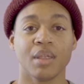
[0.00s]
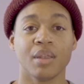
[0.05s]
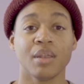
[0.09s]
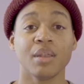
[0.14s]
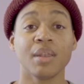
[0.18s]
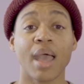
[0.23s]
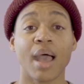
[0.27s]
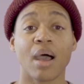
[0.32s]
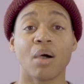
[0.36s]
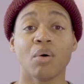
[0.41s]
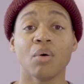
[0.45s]

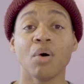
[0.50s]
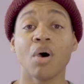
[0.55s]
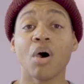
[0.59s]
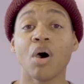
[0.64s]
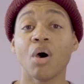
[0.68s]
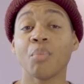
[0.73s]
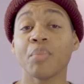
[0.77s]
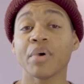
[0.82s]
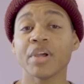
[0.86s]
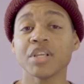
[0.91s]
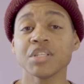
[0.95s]
Now,
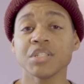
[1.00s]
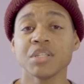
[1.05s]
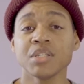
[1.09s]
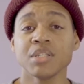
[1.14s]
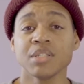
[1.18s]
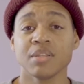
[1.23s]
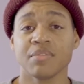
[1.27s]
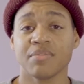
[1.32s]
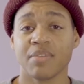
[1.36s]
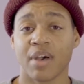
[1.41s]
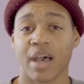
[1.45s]
oppression
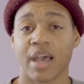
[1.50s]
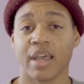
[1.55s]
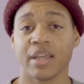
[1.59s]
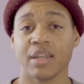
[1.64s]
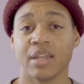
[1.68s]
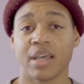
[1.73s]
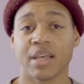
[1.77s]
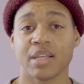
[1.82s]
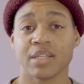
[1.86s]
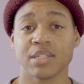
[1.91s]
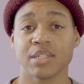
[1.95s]
is
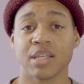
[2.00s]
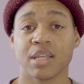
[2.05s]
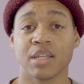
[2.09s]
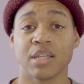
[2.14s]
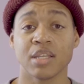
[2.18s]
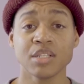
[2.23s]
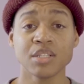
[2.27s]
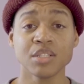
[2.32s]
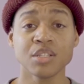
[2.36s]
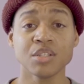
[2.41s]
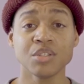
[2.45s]
defined as an
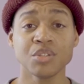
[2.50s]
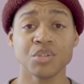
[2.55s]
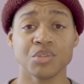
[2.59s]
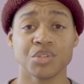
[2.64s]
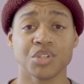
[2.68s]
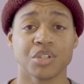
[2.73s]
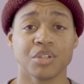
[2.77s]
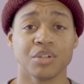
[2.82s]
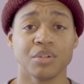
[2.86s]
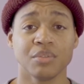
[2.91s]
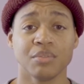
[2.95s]

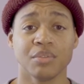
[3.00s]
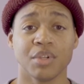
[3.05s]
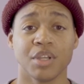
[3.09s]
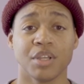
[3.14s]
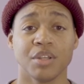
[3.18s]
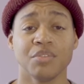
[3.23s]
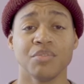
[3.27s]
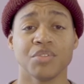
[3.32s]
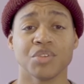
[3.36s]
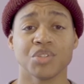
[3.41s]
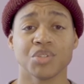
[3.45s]
institutional,
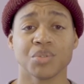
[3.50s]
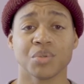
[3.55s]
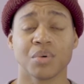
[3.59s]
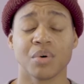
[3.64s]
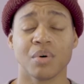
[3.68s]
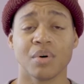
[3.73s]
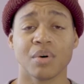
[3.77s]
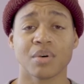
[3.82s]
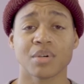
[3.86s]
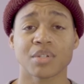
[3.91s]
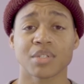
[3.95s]

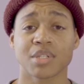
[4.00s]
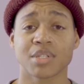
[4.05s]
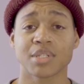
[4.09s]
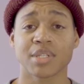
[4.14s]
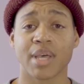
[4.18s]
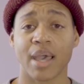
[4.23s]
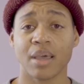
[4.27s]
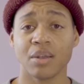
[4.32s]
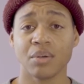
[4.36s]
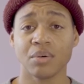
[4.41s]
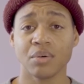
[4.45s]
individual, or
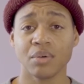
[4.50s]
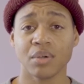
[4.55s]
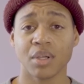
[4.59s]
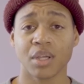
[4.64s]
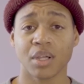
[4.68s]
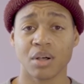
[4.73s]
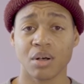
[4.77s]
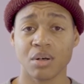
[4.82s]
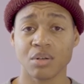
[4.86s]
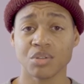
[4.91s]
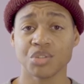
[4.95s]
societal
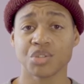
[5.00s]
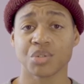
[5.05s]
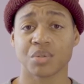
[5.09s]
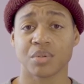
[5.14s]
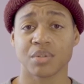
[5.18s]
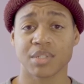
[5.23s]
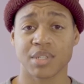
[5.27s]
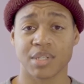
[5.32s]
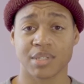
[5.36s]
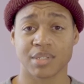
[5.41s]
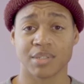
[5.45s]
and cultural
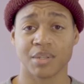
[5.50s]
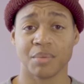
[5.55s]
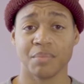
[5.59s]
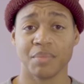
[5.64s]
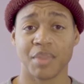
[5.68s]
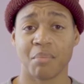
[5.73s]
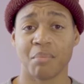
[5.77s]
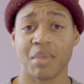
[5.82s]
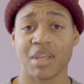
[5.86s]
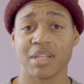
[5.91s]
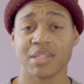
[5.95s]
system
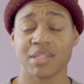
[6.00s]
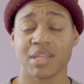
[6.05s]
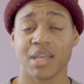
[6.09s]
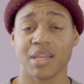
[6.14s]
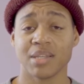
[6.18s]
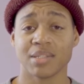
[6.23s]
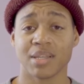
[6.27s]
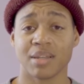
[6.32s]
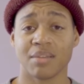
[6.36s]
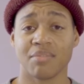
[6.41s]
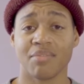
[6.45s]
that
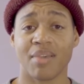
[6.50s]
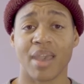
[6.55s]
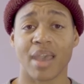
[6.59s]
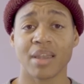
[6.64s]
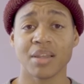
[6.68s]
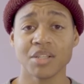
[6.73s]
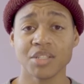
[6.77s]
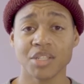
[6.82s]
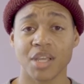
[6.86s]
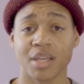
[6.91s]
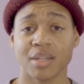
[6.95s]
maintains
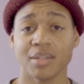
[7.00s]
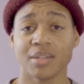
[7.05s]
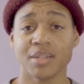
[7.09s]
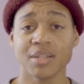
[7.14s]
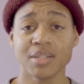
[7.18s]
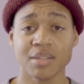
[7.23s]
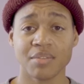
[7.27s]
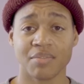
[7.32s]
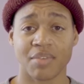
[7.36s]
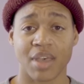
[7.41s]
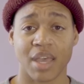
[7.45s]
advantage and
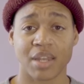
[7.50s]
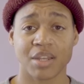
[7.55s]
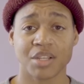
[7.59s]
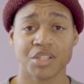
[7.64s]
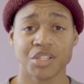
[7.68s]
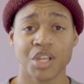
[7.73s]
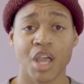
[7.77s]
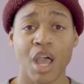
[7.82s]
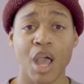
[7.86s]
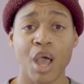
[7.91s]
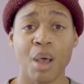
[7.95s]

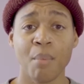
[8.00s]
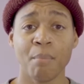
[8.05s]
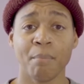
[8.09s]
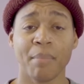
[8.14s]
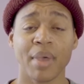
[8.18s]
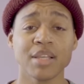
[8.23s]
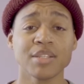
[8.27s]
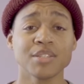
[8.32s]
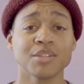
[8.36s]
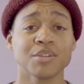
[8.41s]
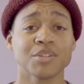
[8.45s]
disadvantage
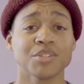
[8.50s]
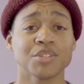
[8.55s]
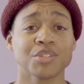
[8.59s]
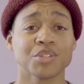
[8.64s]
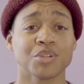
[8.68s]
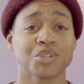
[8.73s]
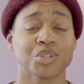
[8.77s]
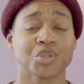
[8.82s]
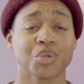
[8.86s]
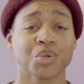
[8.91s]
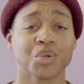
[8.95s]
based on
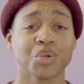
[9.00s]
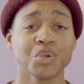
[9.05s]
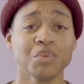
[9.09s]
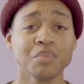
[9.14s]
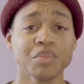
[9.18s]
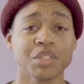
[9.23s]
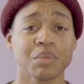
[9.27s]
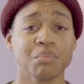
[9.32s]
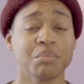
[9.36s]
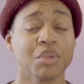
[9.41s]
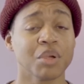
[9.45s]
social
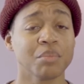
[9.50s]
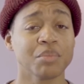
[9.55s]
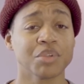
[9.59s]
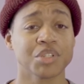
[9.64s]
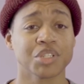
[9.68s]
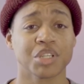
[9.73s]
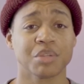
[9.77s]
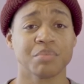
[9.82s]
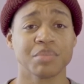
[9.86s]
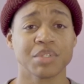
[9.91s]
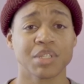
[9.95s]
groups,
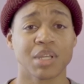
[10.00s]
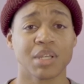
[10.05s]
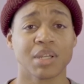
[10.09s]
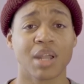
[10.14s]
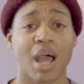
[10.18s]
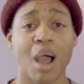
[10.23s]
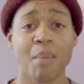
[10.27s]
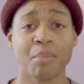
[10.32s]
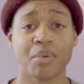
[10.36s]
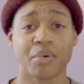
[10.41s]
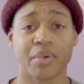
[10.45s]
memberships, and
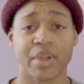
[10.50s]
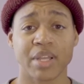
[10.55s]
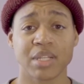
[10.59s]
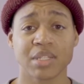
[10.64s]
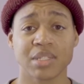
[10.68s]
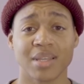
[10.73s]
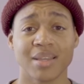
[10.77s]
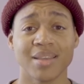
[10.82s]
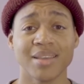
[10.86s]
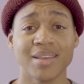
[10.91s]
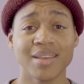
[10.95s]

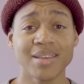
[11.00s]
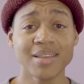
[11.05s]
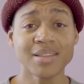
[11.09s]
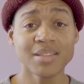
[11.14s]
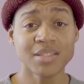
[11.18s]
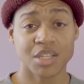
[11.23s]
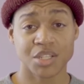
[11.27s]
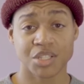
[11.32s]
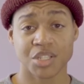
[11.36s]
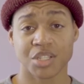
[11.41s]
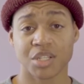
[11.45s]
operates
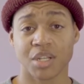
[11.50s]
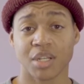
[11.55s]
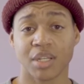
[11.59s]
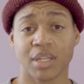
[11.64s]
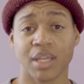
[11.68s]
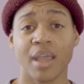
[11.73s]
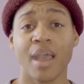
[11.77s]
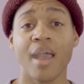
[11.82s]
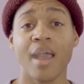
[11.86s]
intentionally